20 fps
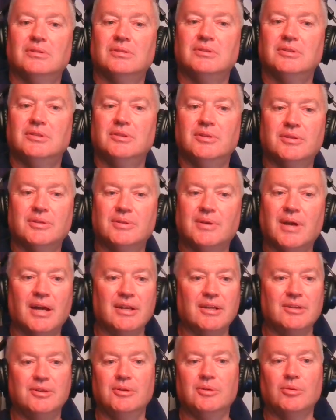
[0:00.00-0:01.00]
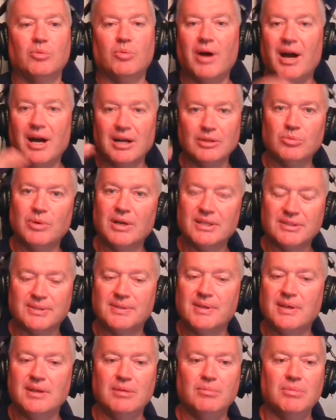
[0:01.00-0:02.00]
You could kind of do the Wild West
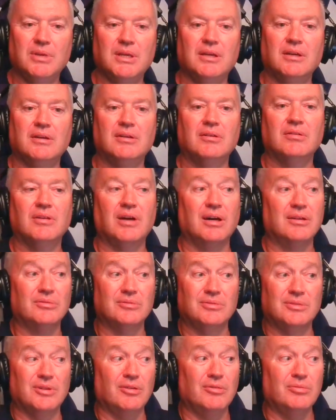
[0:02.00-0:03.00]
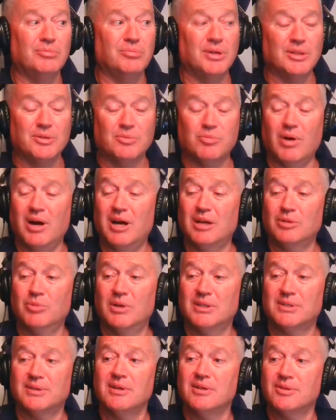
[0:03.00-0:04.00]
theme here. I don't know much Wild
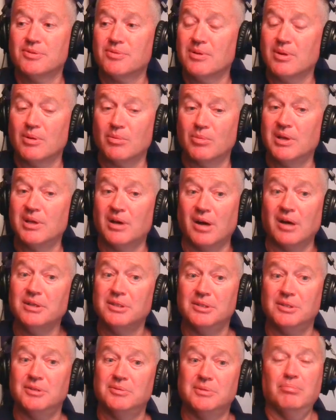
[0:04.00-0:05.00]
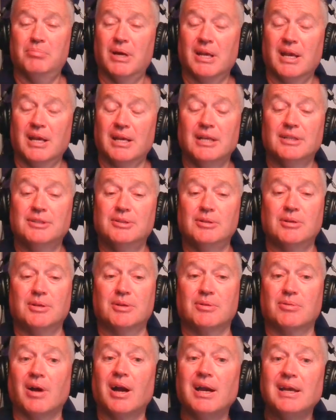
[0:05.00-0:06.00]
West history that went on in Utah, but I guess you could
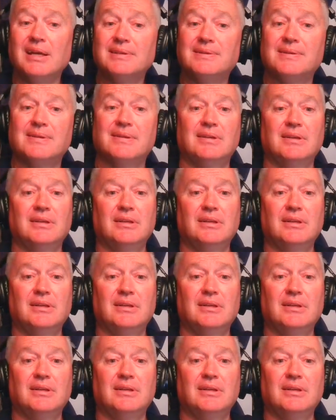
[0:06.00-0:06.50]
try it.